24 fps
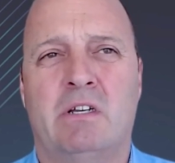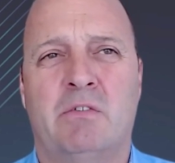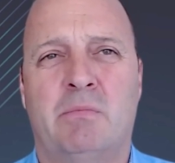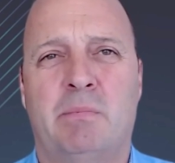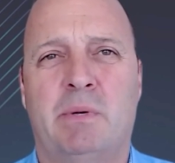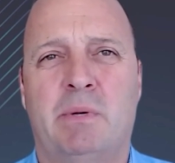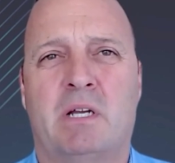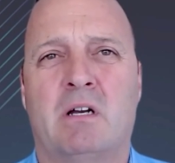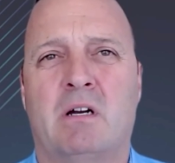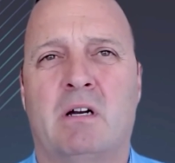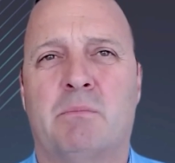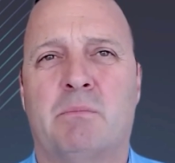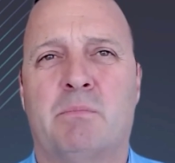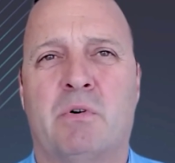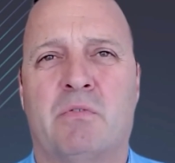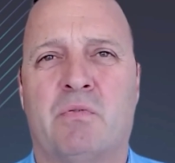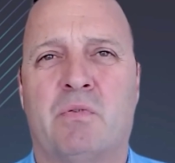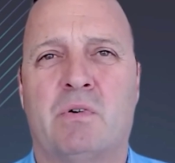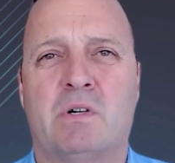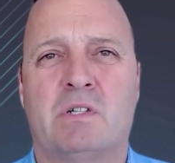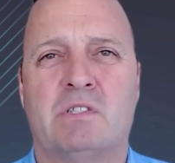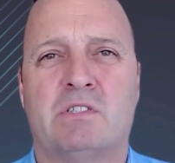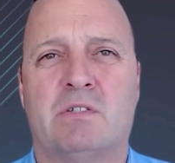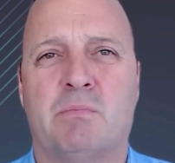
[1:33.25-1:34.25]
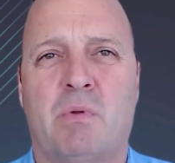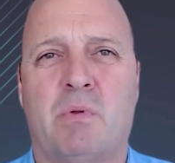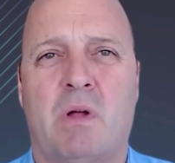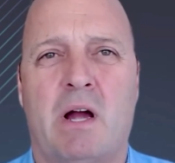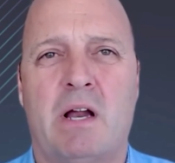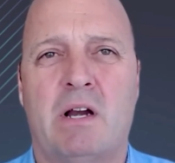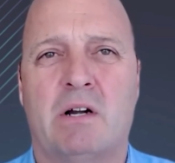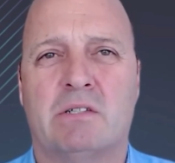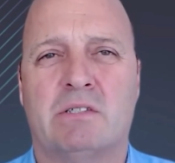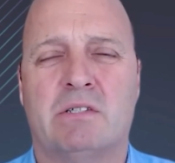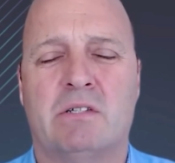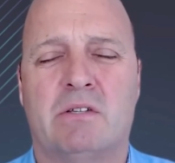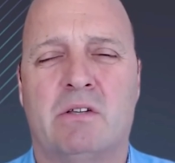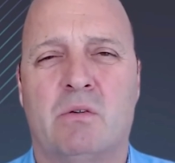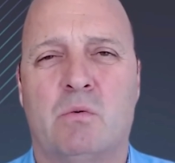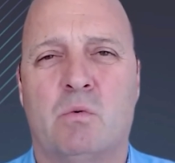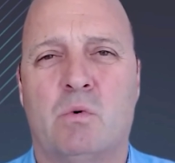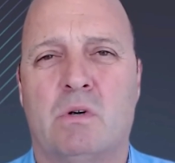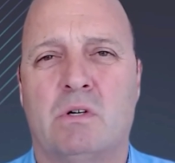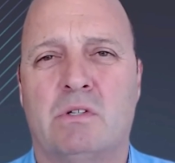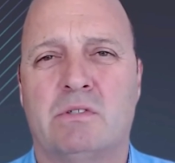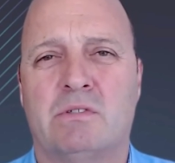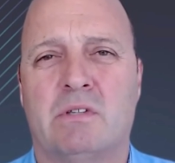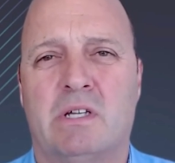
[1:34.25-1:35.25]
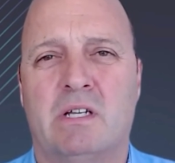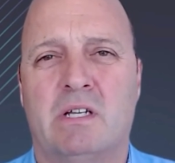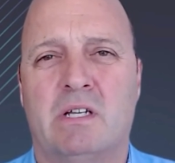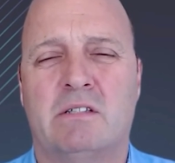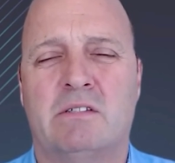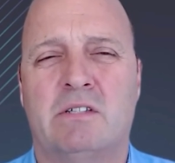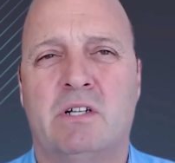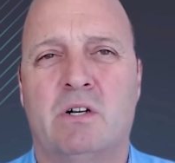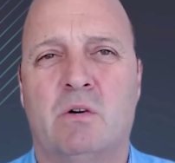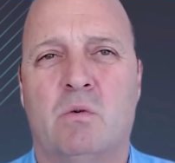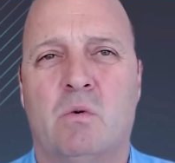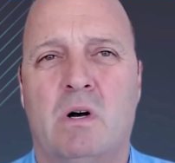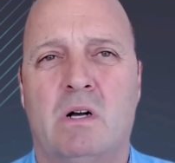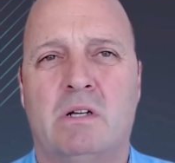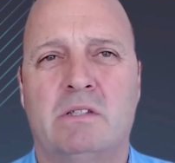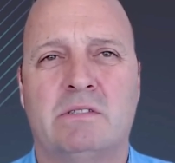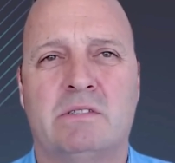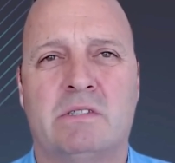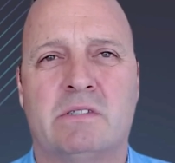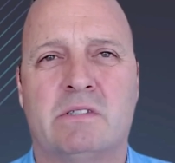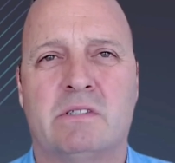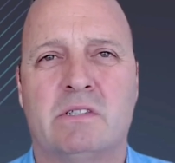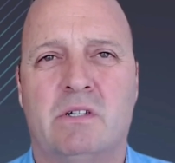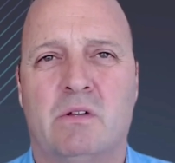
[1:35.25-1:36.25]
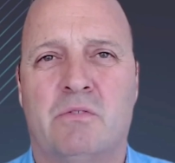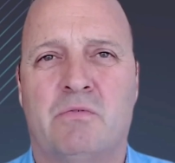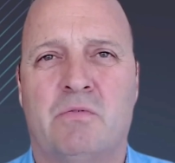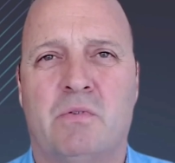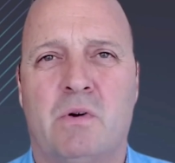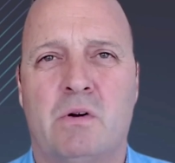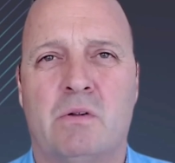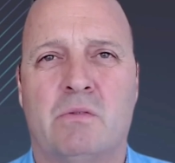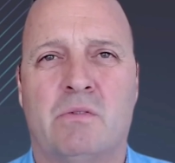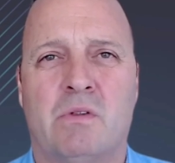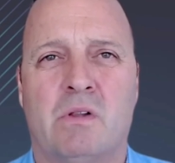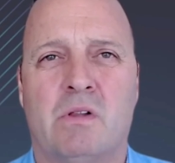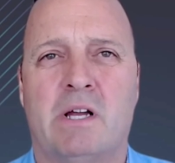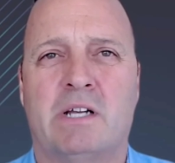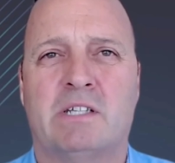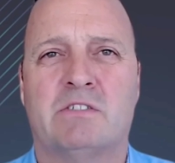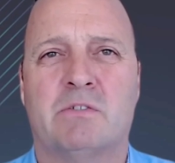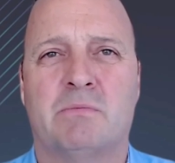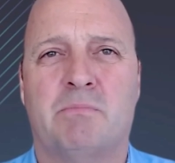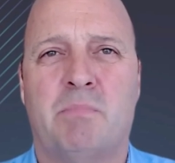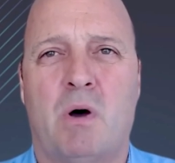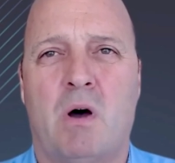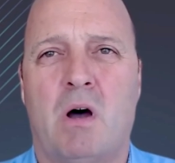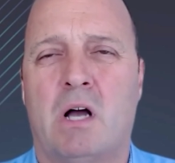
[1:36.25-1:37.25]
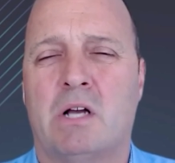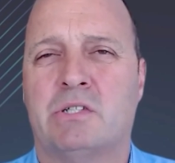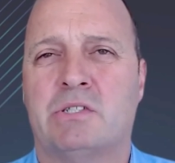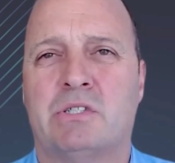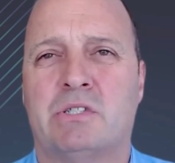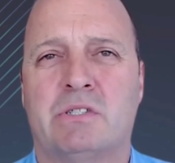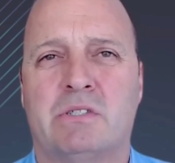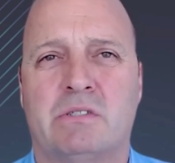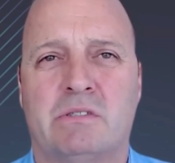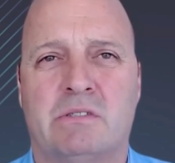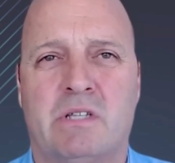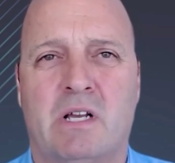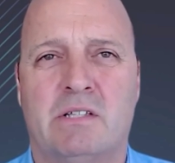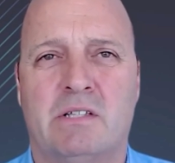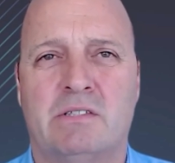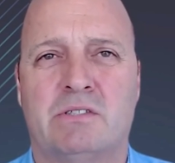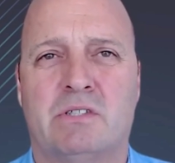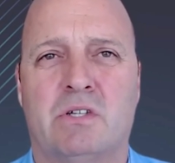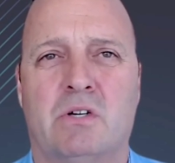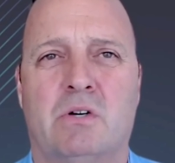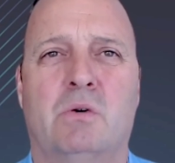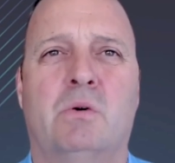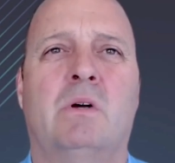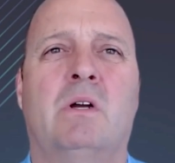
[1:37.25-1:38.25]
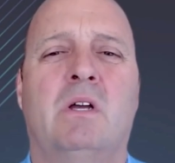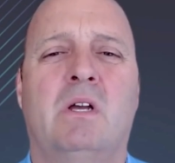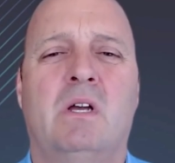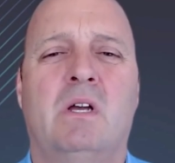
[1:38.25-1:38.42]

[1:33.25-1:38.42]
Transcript: have become preferred suppliers into the world's leading tier ones, you know, the likes of Bosch, Denso,